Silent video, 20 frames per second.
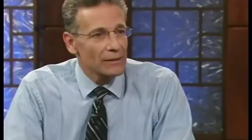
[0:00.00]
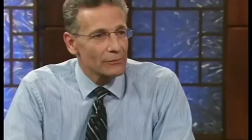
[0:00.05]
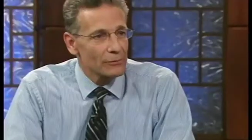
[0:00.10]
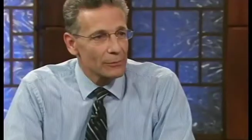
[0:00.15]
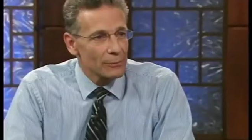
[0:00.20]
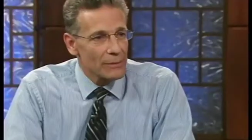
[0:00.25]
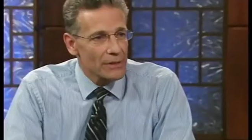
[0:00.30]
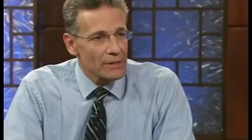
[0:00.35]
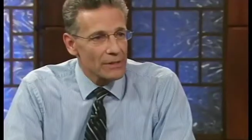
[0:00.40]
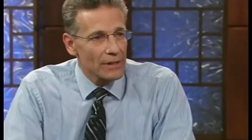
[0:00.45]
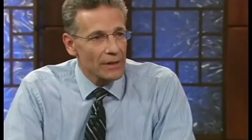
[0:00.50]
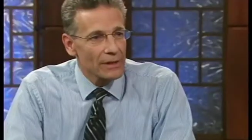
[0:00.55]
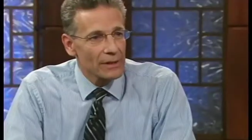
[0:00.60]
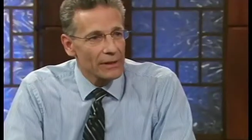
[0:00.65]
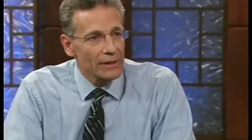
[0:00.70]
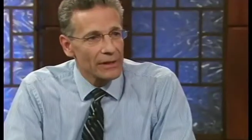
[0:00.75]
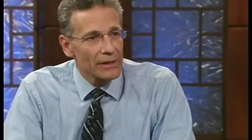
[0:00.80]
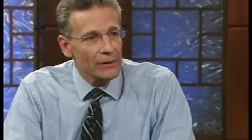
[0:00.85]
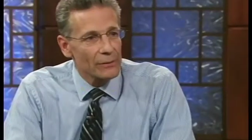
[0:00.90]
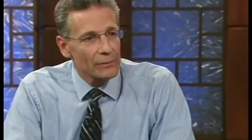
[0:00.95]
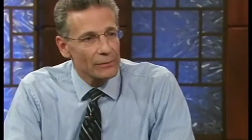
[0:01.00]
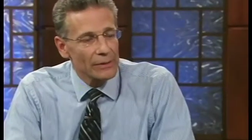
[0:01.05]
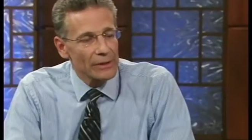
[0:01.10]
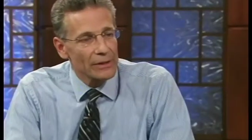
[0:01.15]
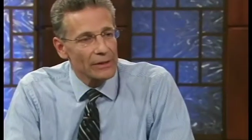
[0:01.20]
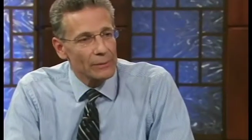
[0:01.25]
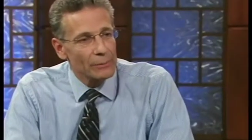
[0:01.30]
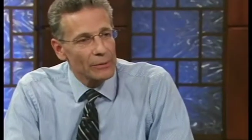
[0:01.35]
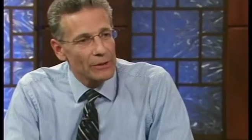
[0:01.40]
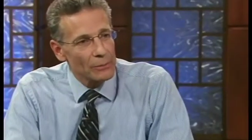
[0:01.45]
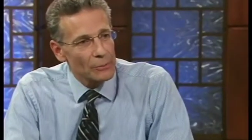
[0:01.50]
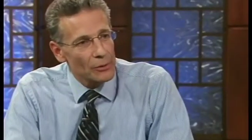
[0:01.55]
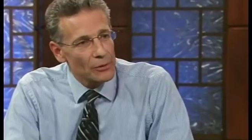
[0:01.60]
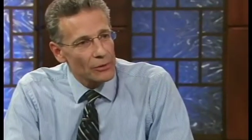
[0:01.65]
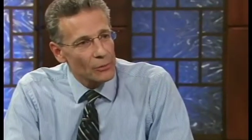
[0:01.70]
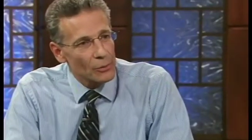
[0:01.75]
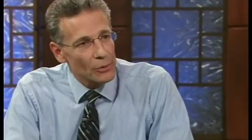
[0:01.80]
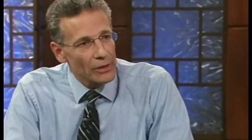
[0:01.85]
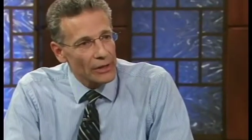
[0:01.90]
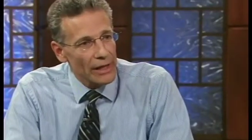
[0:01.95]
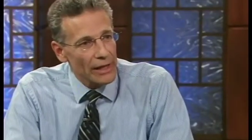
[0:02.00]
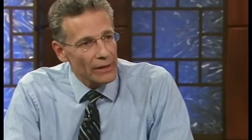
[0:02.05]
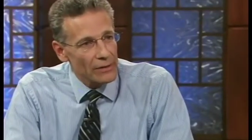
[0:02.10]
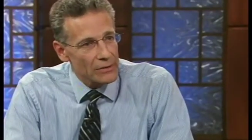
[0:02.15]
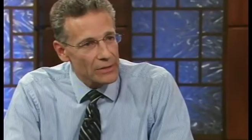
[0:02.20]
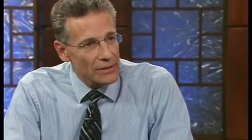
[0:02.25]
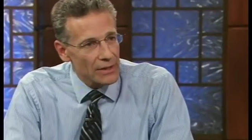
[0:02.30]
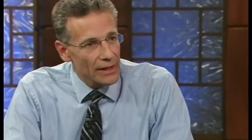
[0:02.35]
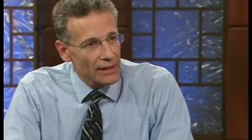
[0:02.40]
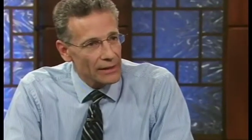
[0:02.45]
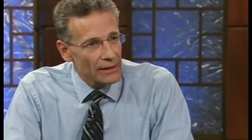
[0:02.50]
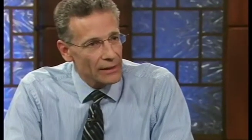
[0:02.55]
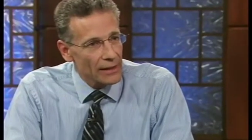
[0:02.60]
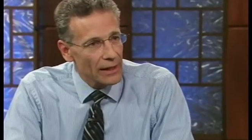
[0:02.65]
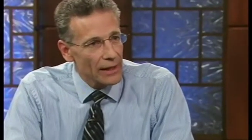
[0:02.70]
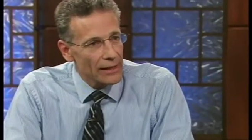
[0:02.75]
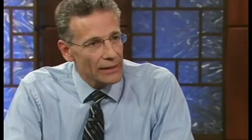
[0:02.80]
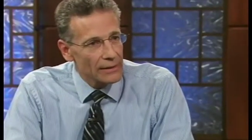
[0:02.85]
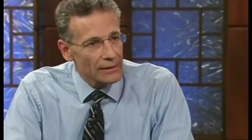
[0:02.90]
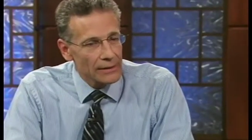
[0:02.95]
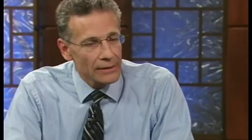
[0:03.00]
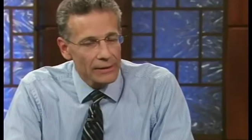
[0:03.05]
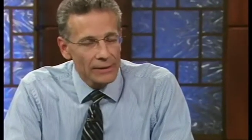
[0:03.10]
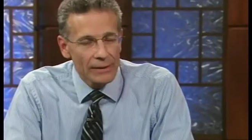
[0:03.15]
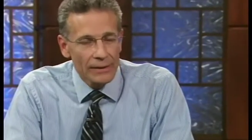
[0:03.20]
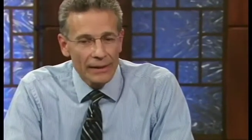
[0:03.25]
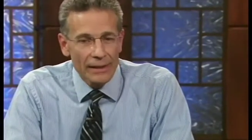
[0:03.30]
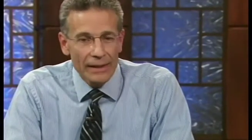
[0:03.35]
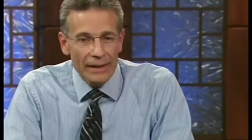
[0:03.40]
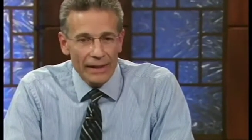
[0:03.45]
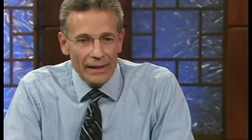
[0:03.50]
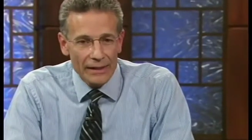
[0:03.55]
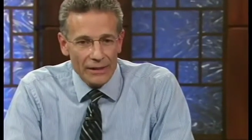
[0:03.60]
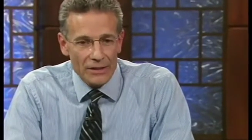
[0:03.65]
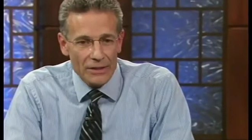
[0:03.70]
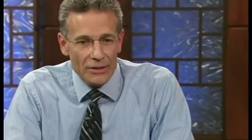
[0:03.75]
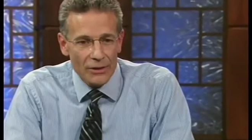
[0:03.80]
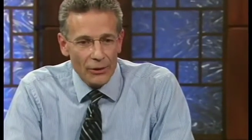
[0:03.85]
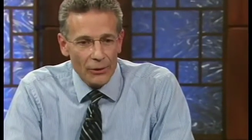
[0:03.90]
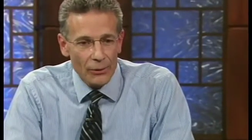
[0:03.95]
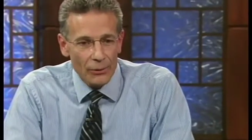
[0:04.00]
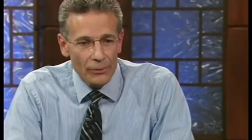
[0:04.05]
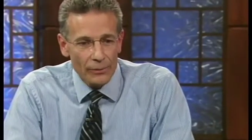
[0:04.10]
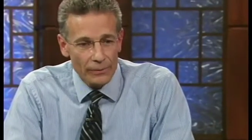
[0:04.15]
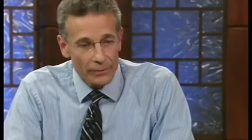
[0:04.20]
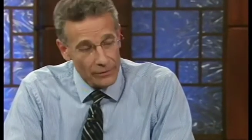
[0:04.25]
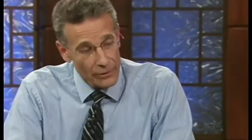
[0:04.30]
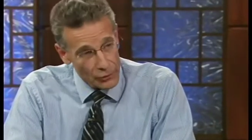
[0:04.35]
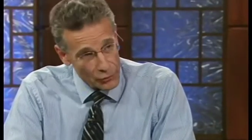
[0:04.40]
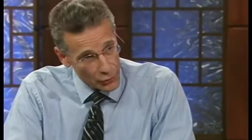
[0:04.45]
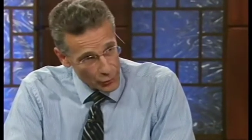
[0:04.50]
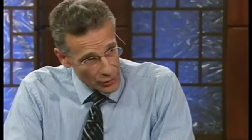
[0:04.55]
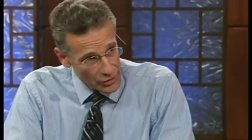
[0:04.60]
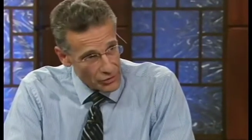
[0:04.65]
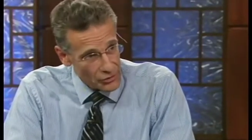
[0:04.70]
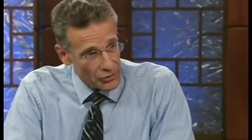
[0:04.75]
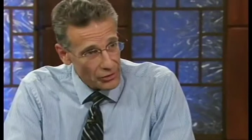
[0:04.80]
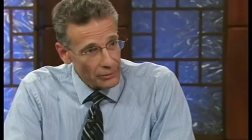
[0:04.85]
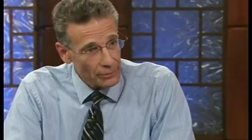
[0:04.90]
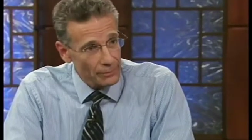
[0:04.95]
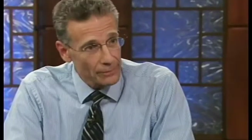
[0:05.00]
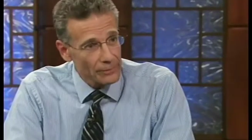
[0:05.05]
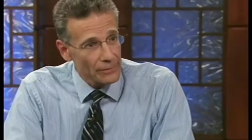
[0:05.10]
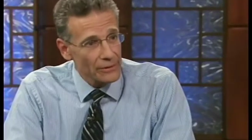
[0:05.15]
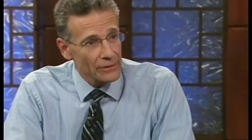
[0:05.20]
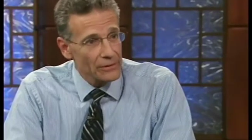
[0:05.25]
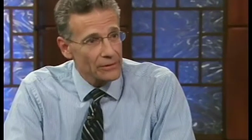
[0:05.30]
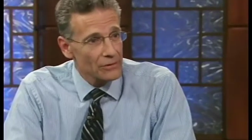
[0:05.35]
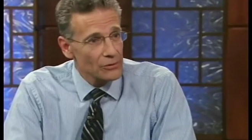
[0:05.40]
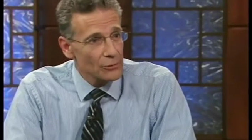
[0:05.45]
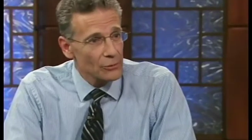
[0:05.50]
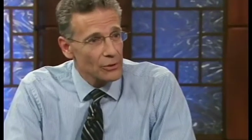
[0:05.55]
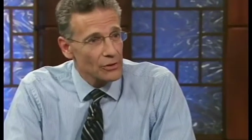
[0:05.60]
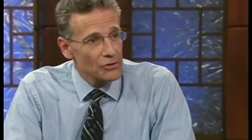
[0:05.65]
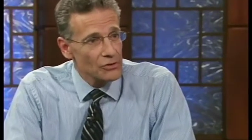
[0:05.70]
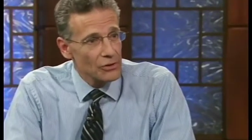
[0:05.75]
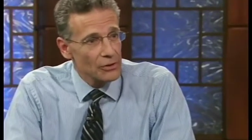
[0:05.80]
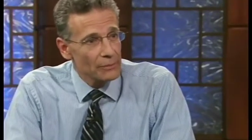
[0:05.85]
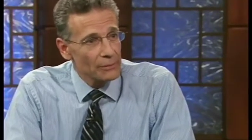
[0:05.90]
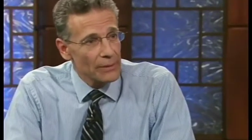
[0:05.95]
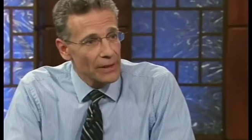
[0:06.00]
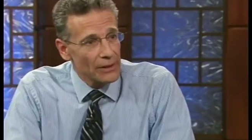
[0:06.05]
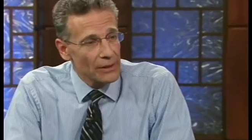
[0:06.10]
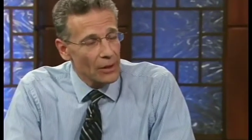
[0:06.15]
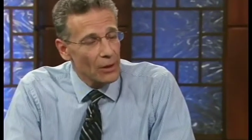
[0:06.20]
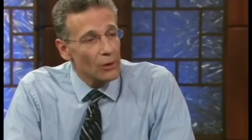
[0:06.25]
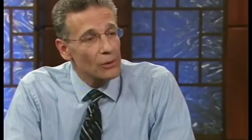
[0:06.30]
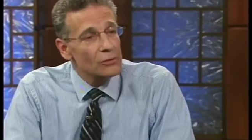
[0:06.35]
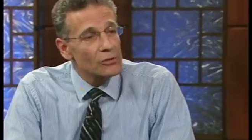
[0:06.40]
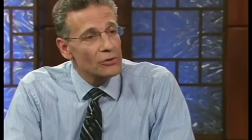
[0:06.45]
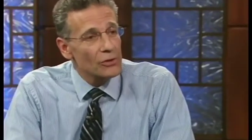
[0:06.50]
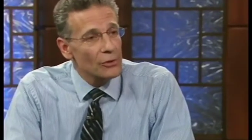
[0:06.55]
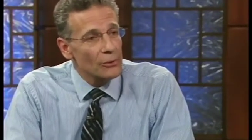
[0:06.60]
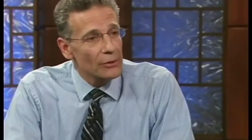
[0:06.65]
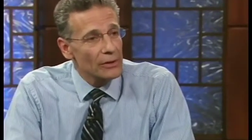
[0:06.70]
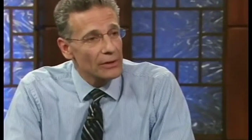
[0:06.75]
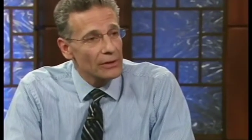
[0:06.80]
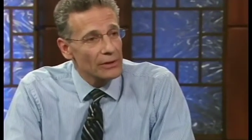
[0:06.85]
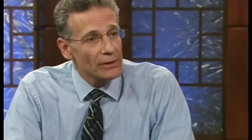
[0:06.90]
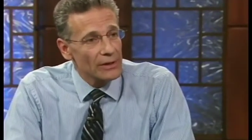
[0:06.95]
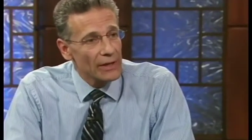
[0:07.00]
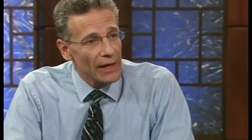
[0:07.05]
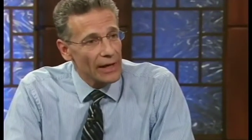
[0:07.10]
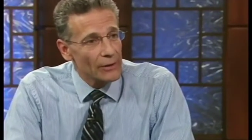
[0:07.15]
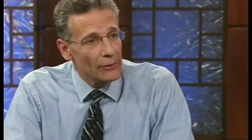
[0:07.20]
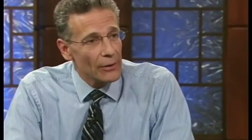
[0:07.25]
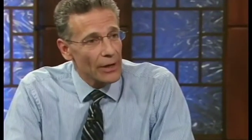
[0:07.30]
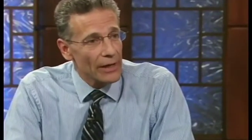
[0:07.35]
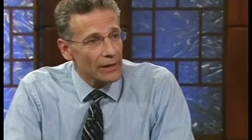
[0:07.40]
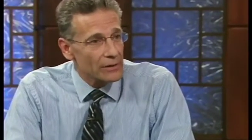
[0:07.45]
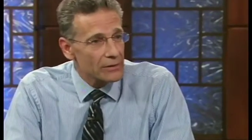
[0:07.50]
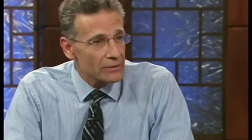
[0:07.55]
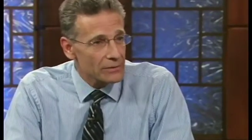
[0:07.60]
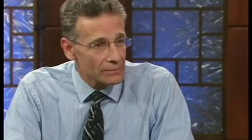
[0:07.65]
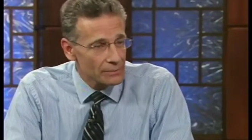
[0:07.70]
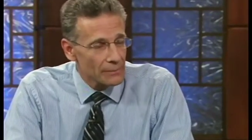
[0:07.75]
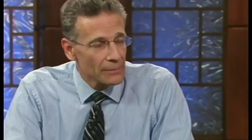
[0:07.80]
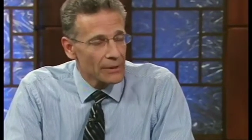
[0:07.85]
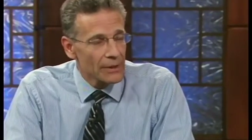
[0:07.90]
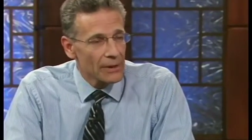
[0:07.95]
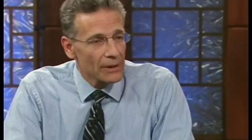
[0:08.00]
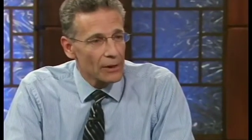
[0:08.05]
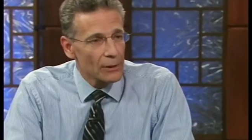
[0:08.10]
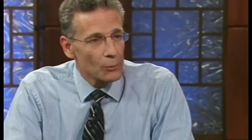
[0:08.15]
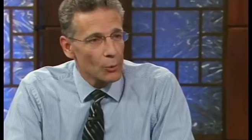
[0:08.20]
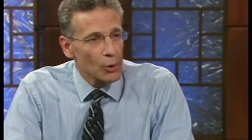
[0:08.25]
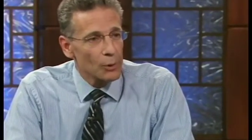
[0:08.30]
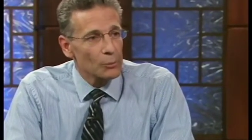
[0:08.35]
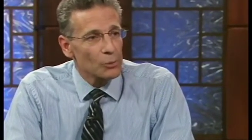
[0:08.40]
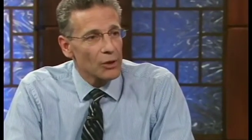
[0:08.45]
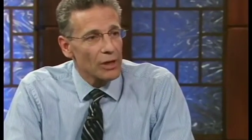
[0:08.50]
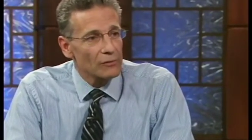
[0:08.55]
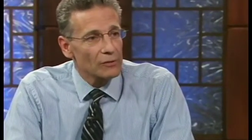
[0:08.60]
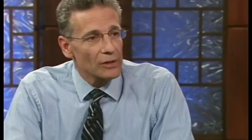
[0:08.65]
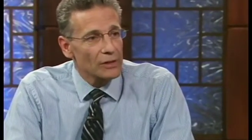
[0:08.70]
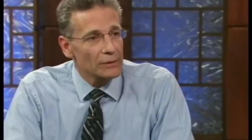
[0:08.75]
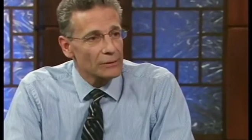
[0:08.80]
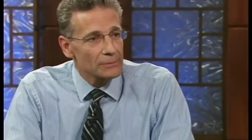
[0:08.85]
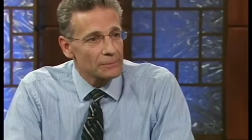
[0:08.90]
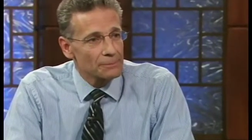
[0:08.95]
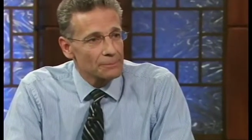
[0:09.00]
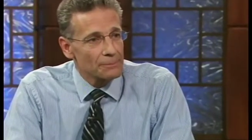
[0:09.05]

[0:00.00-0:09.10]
from the sun there in the people that work outside a lot. And so the pterygium and also the cataracts are more prevalent.